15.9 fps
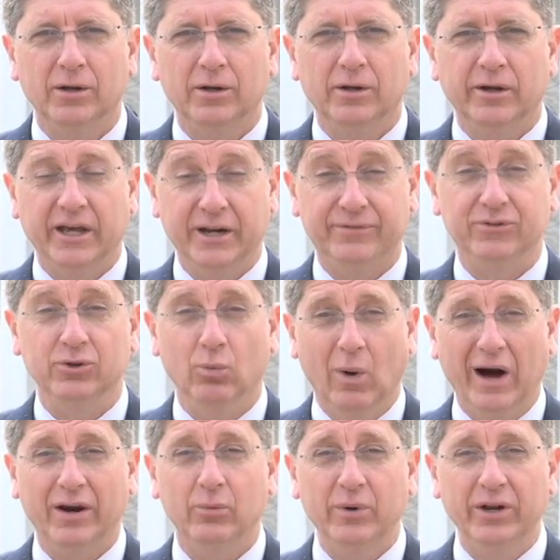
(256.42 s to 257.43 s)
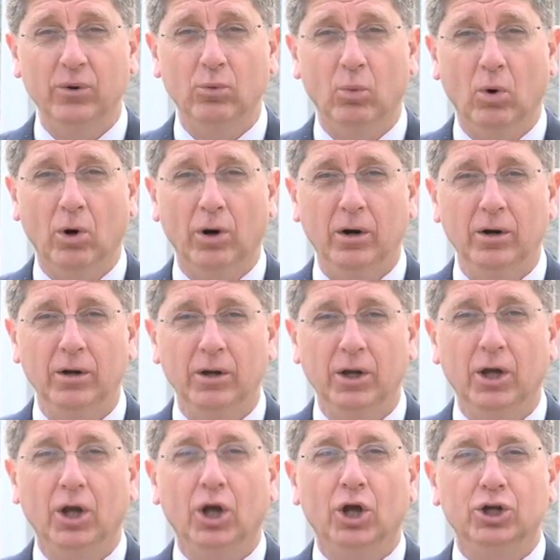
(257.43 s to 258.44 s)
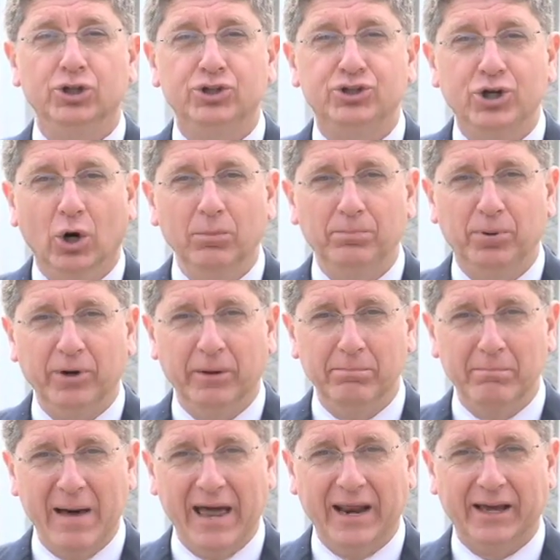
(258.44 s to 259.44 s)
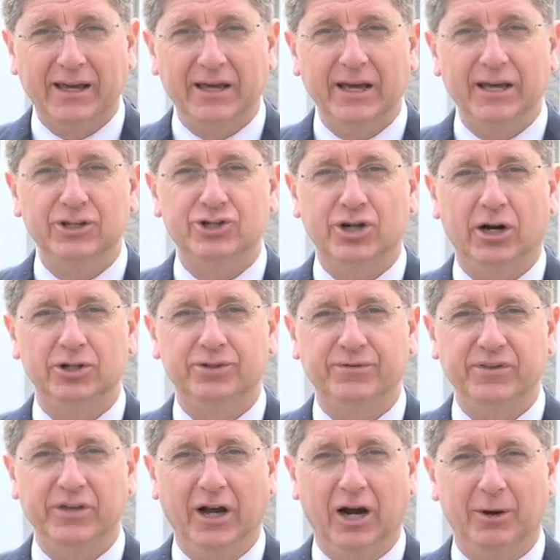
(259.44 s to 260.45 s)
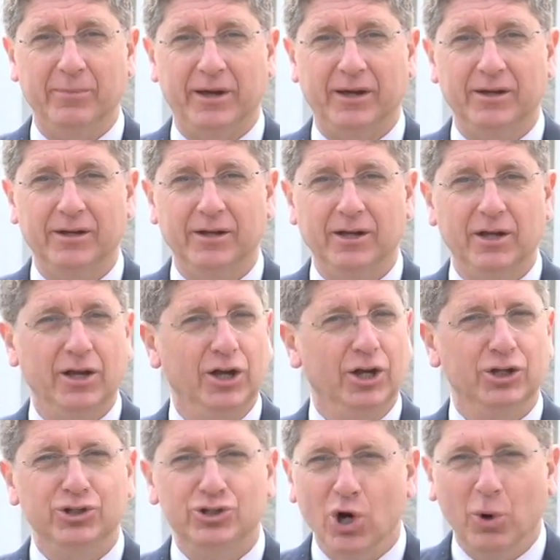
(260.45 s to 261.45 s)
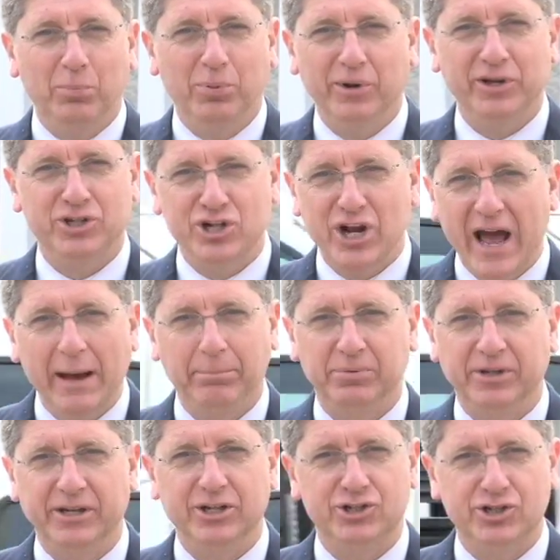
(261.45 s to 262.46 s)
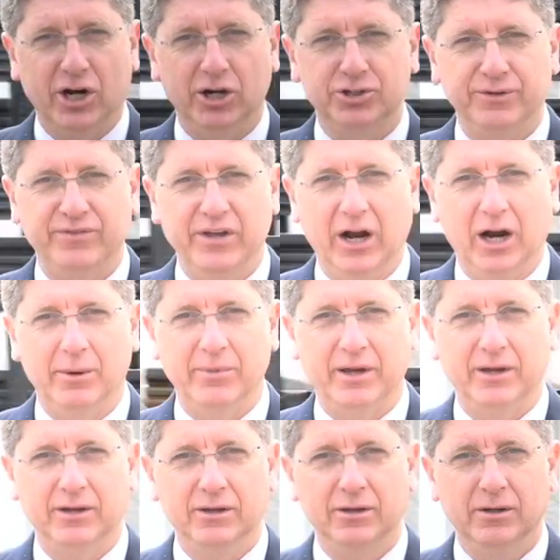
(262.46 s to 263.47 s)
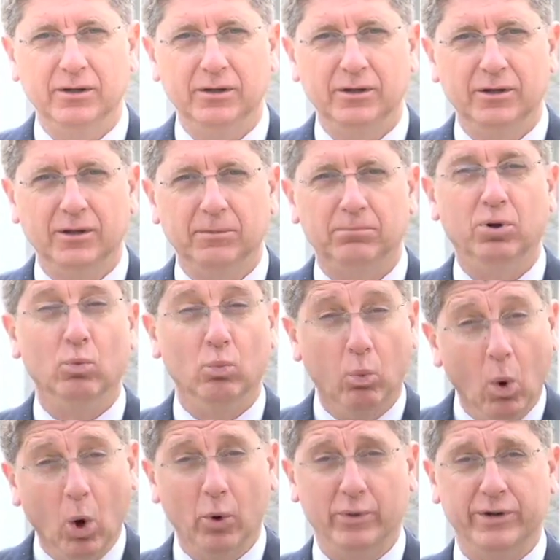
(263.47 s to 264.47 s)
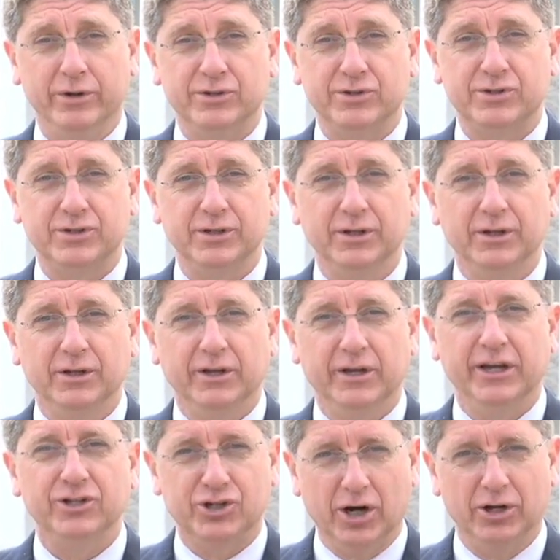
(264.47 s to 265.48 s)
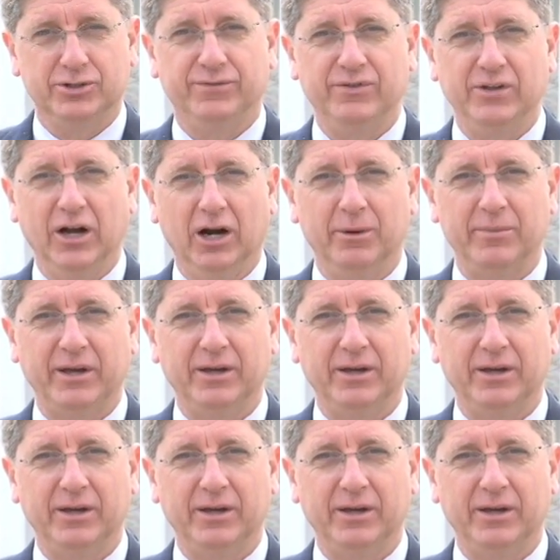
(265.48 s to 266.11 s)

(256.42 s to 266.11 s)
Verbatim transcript: And if you want to win a war, don't put a medic in charge of the Army. Don't put a chaplain in charge of the Army. Put warriors in charge of the Army.